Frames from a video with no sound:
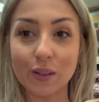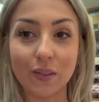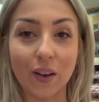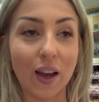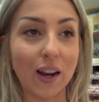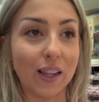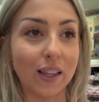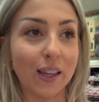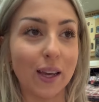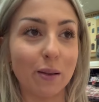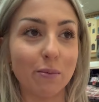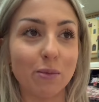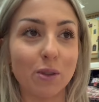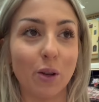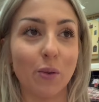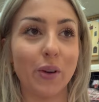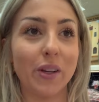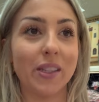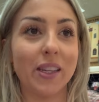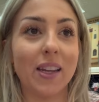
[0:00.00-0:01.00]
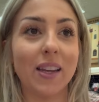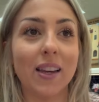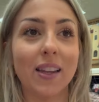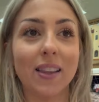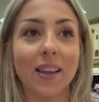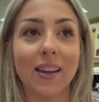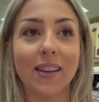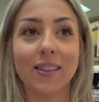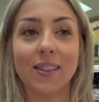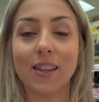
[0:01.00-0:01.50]
Finally, I'm so excited.
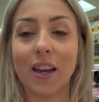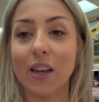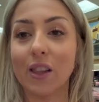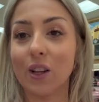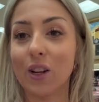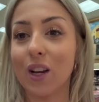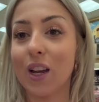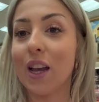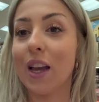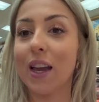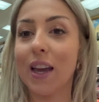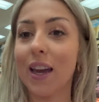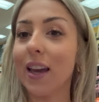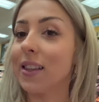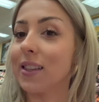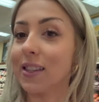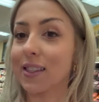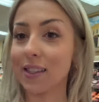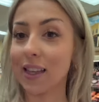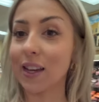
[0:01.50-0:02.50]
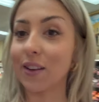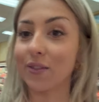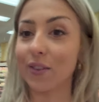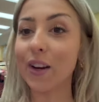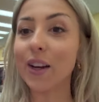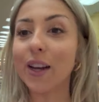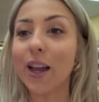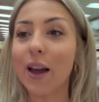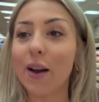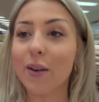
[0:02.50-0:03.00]
Like, Skylar hates his life
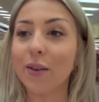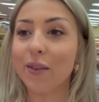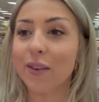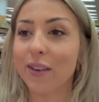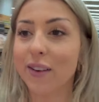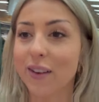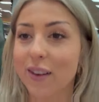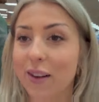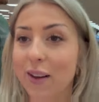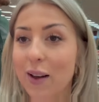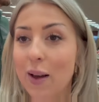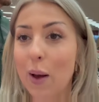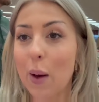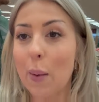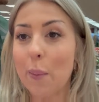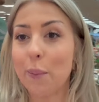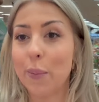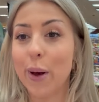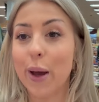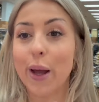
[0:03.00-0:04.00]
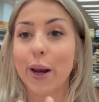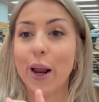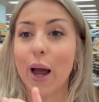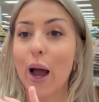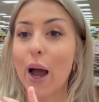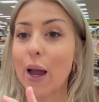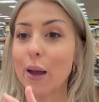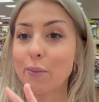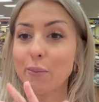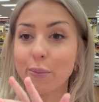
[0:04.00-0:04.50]
right now, but
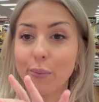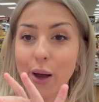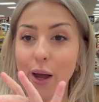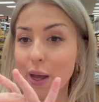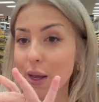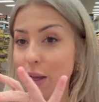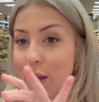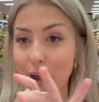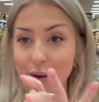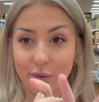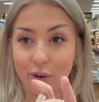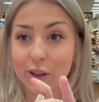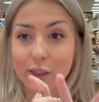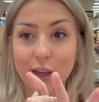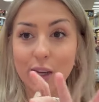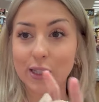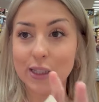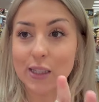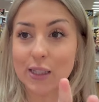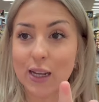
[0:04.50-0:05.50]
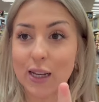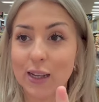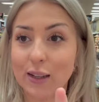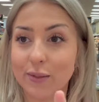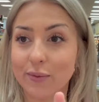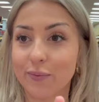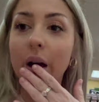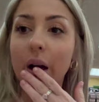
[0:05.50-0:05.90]
I'm buying everything in sight.